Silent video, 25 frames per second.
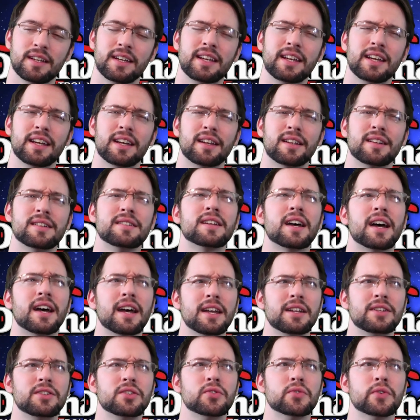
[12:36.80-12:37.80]
And
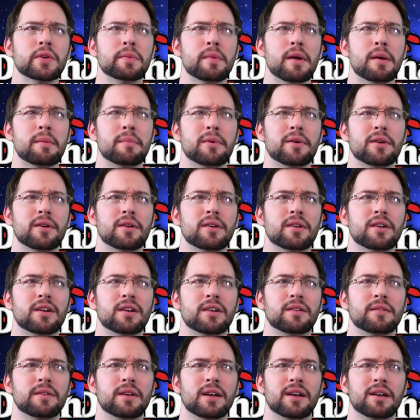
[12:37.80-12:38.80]
I do
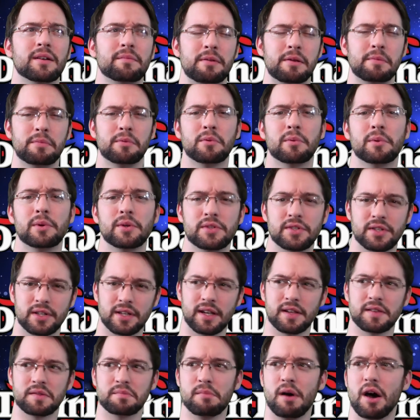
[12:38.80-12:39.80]
remember uh, people were using it
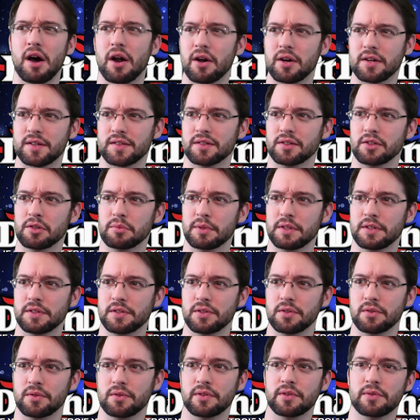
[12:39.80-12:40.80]
against Monarchs a little bit
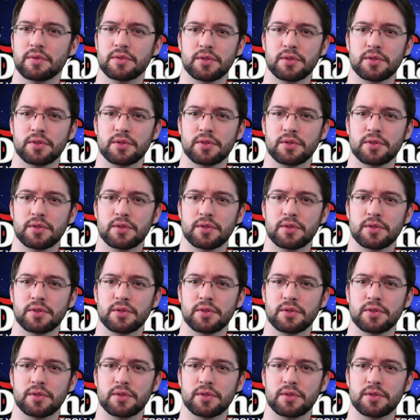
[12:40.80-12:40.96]
too. There